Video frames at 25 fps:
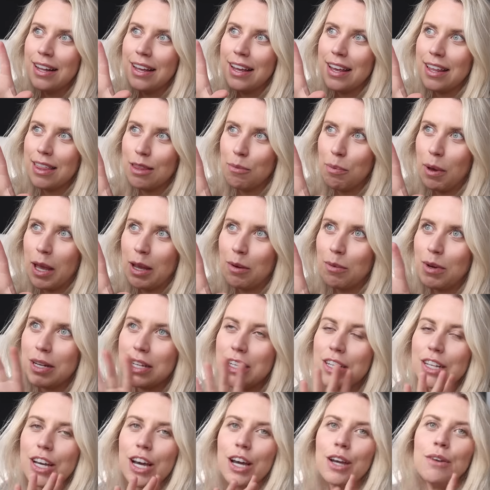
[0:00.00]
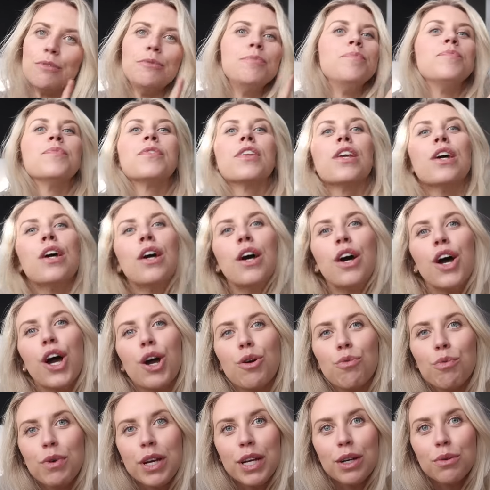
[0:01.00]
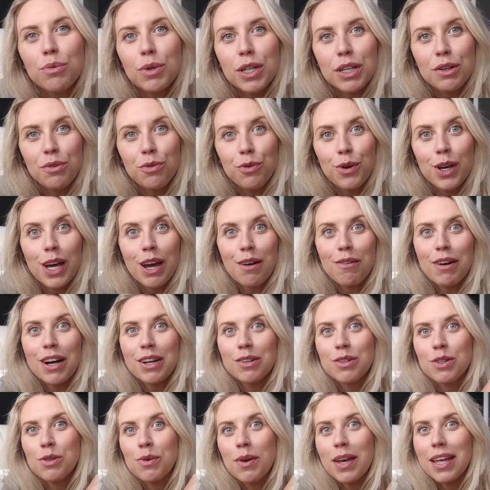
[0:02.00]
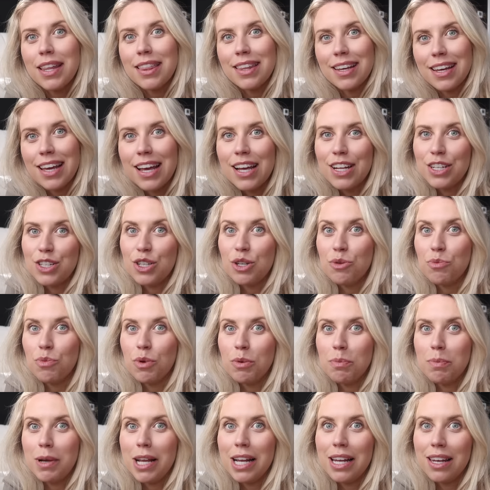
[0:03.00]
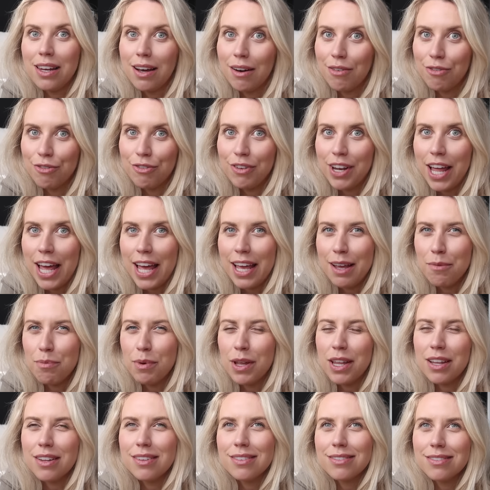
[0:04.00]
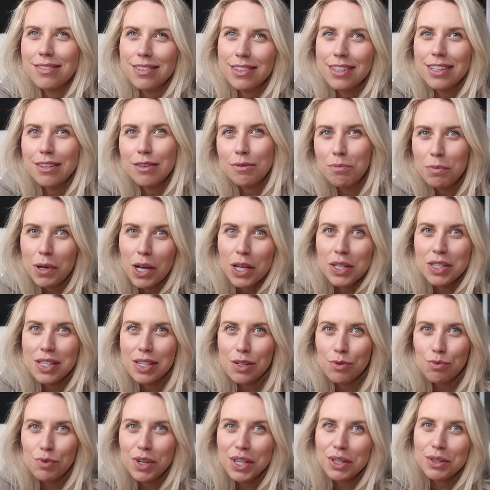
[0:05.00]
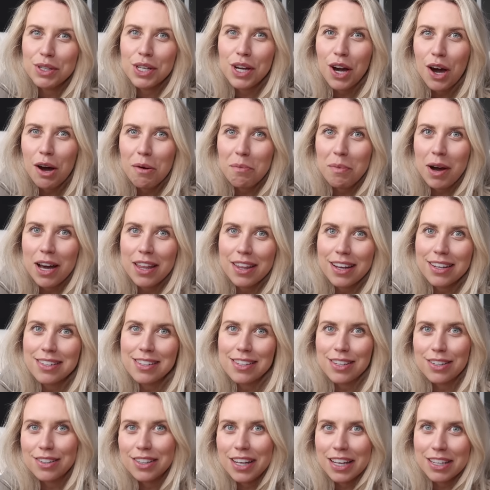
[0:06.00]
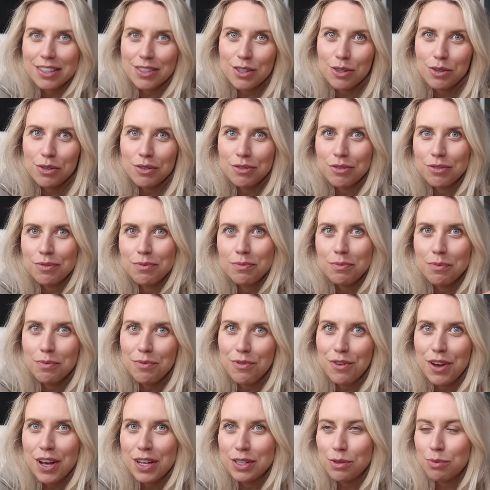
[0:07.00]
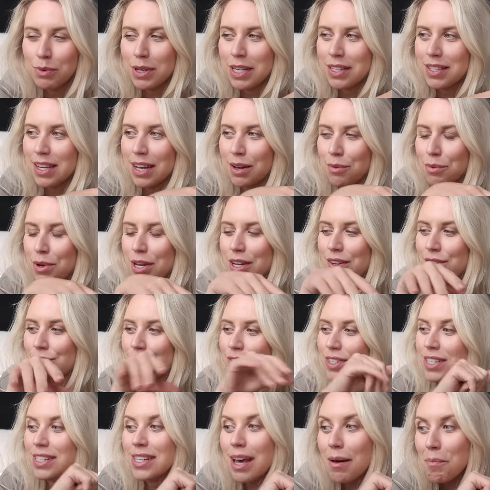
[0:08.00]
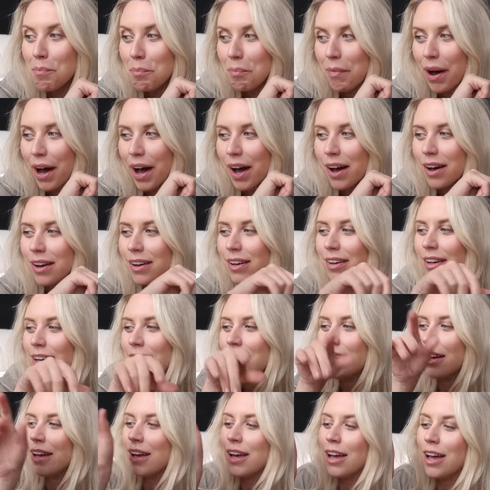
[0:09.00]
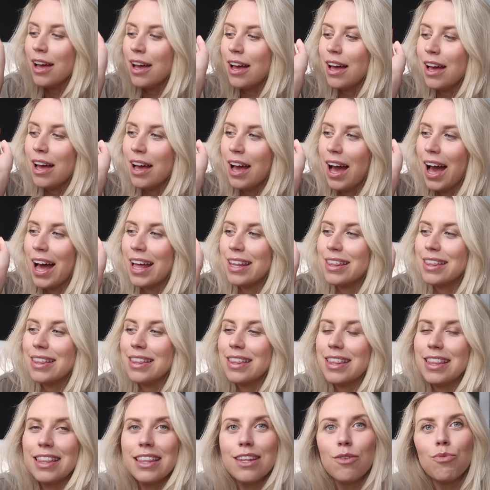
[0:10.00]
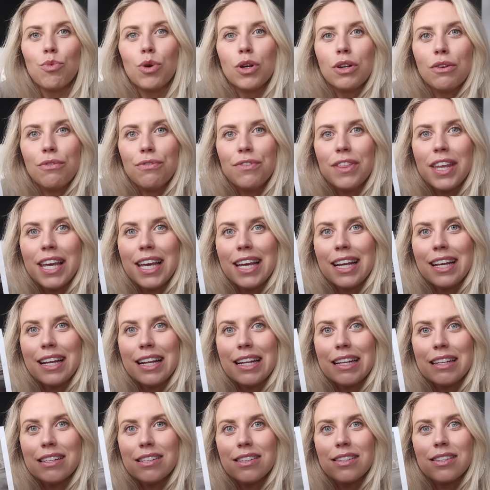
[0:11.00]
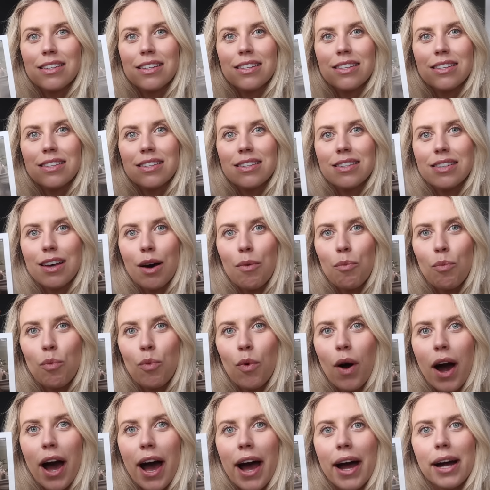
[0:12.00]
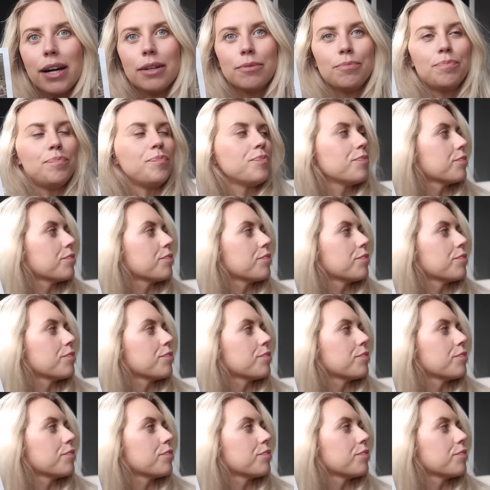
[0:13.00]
in the bay window. A real one if we get round to it in the kitchen would be lovely. But because it's real, you can't buy that until like sort of first week, second week of December and one of these somewhere